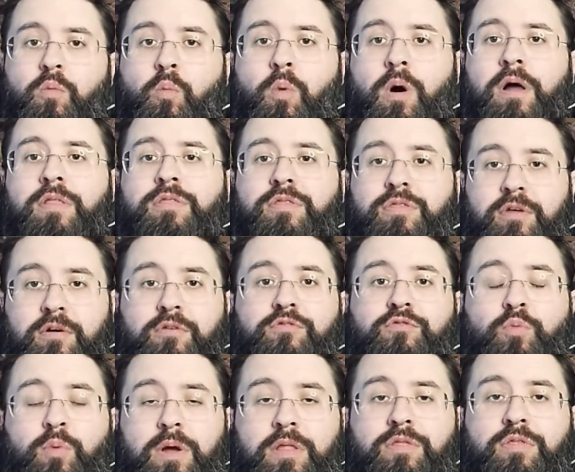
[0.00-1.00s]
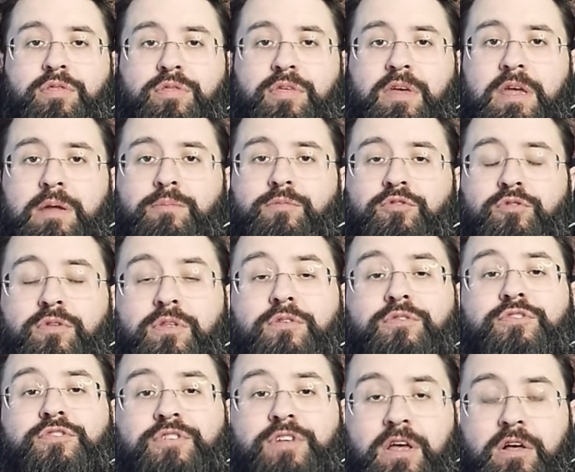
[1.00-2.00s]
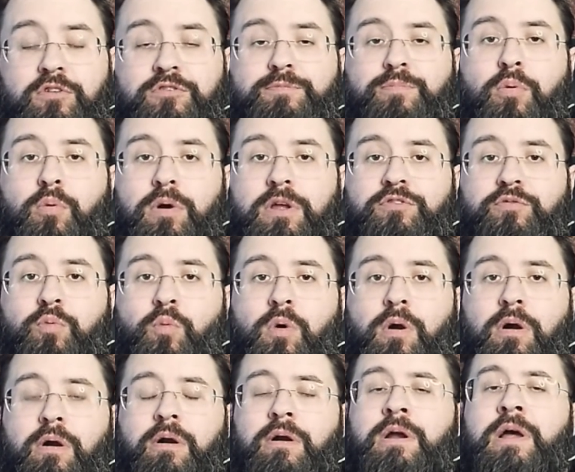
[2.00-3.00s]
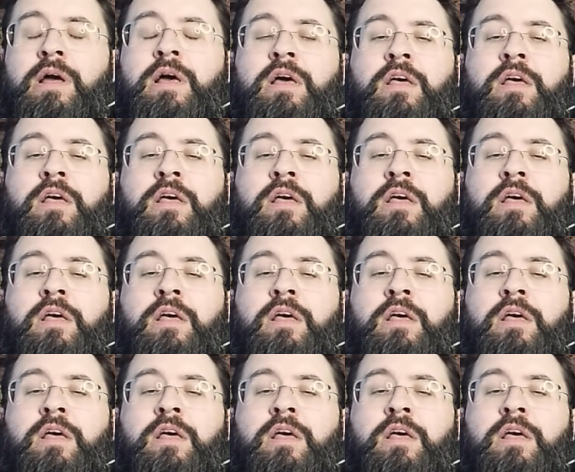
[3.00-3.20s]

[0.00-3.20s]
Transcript: what those win themes or those sales points were.